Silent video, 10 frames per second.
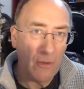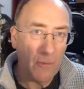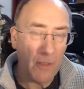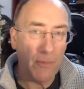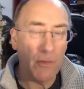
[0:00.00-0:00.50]

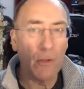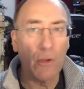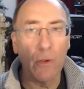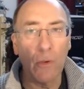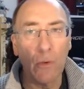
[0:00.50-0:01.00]
people
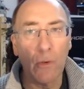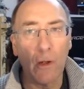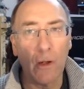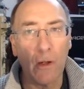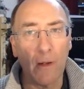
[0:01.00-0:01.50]
who
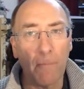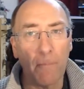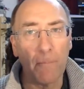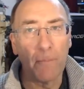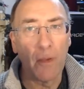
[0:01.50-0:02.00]

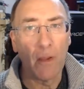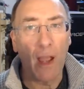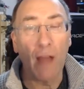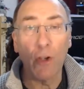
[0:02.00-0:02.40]
have